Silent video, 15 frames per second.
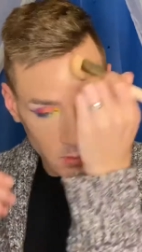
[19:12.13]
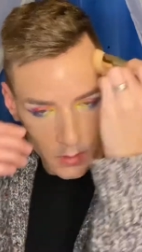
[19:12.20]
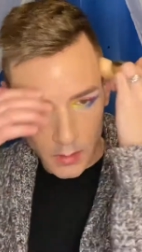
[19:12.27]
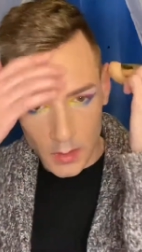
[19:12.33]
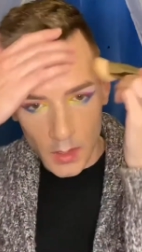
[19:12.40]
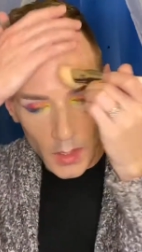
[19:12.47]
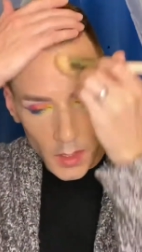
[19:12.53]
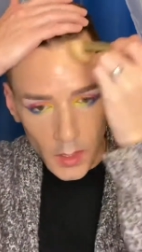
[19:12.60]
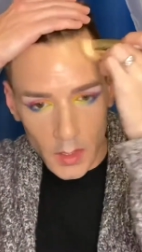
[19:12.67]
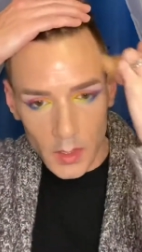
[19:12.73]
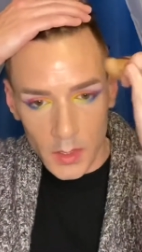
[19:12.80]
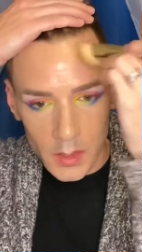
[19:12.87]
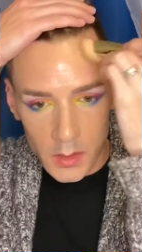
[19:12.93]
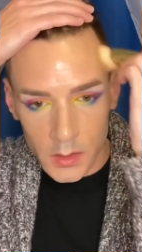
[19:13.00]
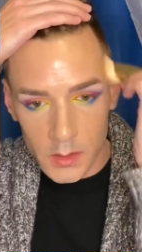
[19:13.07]

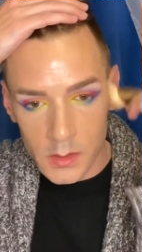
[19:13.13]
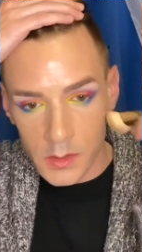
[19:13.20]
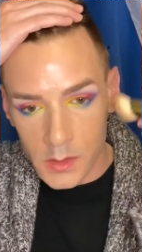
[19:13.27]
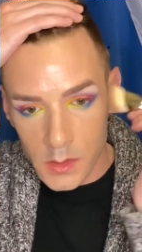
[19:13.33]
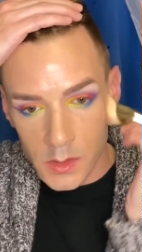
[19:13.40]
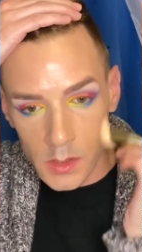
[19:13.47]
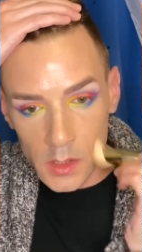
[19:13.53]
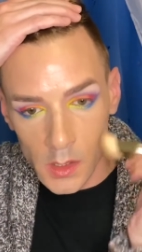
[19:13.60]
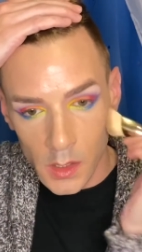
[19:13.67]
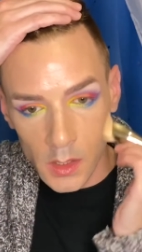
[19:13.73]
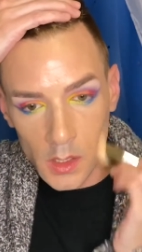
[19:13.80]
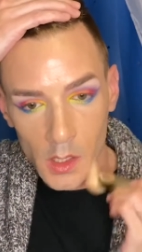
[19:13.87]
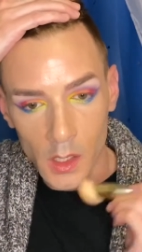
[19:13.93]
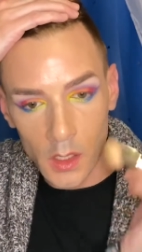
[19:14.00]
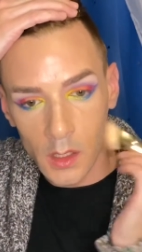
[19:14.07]
And
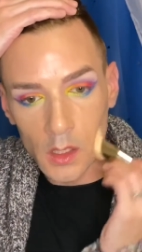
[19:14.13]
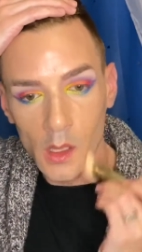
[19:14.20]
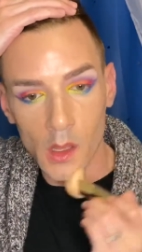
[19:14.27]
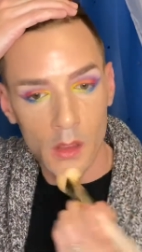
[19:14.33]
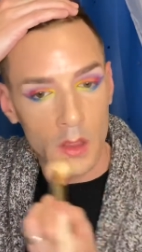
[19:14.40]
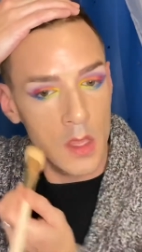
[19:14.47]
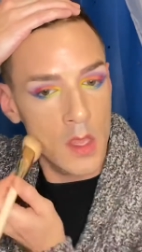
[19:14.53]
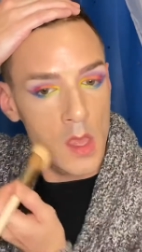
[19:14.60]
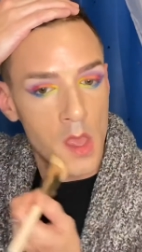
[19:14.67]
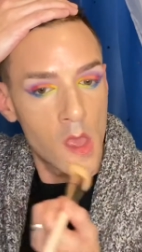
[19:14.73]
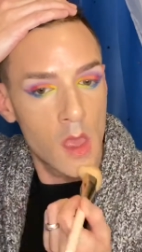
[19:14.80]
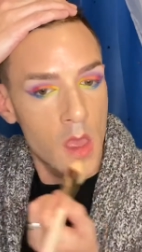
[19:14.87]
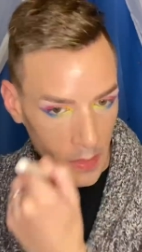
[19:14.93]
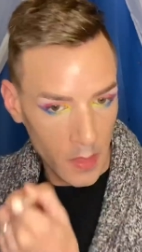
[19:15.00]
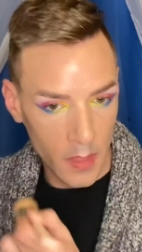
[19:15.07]
yeah,
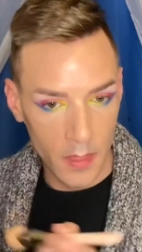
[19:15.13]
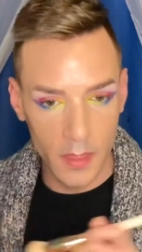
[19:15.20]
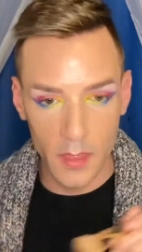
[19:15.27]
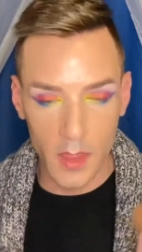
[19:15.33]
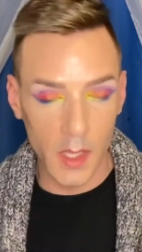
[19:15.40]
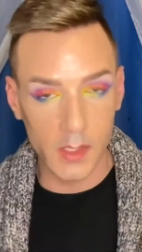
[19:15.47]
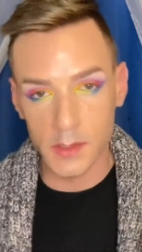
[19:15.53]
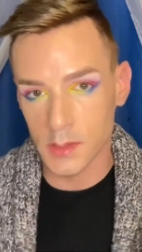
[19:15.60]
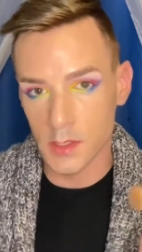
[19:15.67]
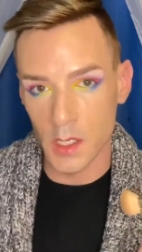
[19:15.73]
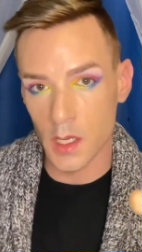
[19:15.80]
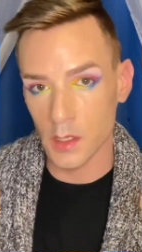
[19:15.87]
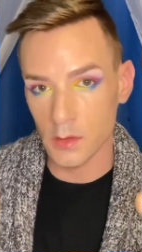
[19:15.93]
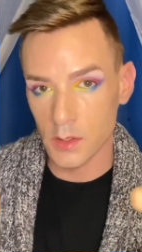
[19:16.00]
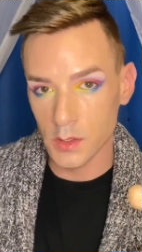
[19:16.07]
that's not
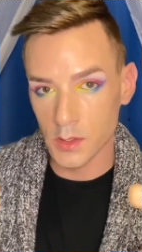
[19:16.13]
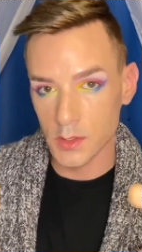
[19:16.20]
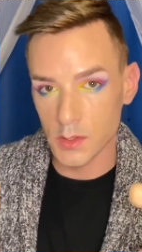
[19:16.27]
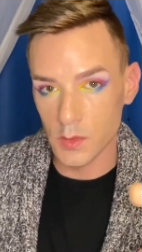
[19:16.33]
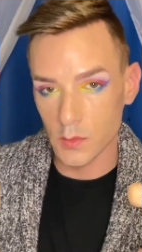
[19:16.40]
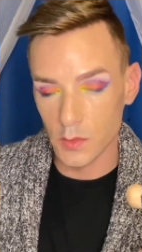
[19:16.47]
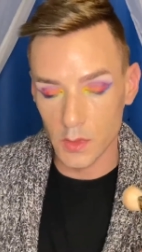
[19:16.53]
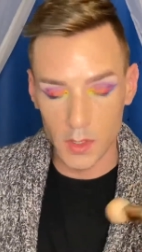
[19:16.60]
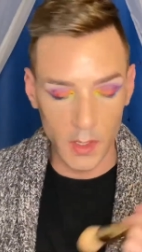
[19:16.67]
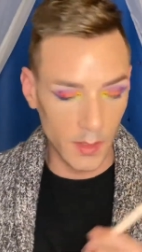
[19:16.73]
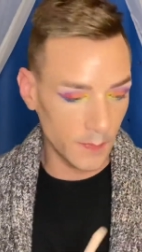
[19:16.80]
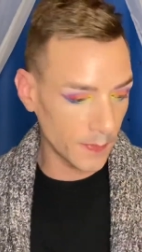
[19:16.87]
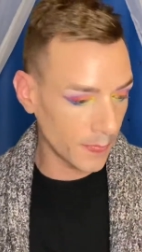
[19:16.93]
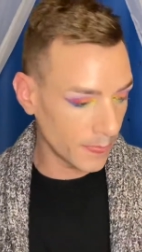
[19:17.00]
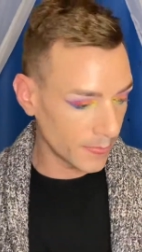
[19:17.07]
the story.
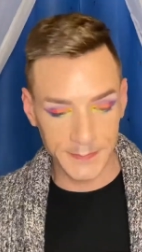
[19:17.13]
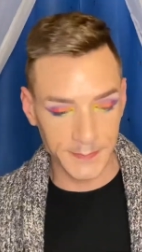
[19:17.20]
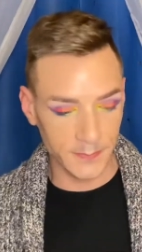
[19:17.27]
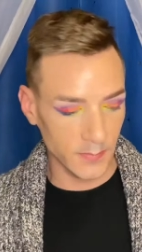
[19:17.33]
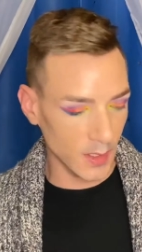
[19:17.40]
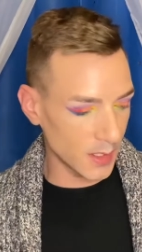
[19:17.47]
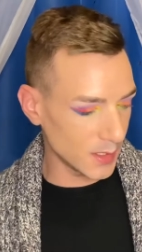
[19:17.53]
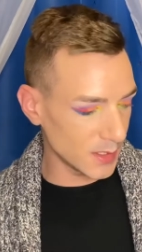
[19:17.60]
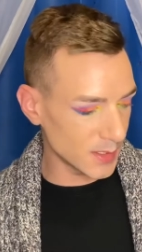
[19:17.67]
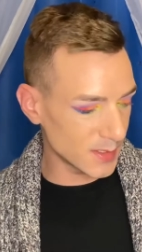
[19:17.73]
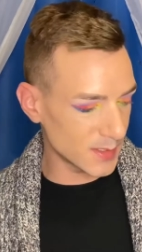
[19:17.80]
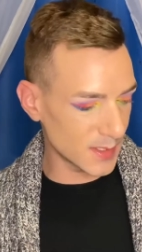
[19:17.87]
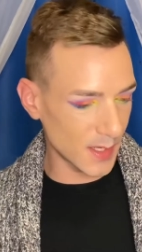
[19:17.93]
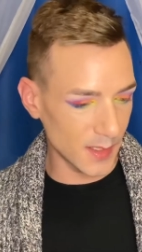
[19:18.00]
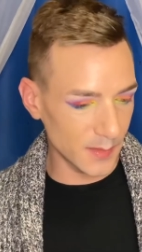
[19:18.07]
I need a
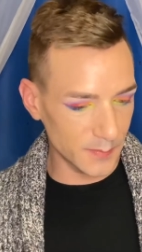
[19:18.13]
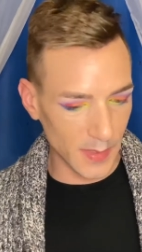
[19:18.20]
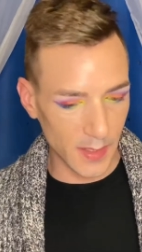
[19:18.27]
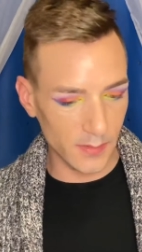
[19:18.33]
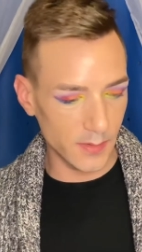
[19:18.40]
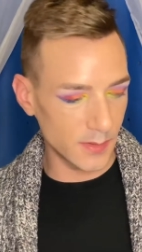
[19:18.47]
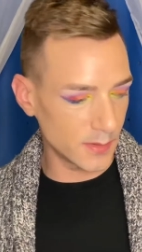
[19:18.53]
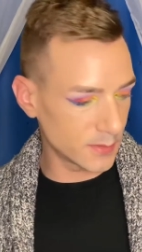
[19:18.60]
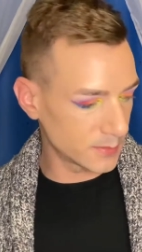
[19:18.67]
setting powder.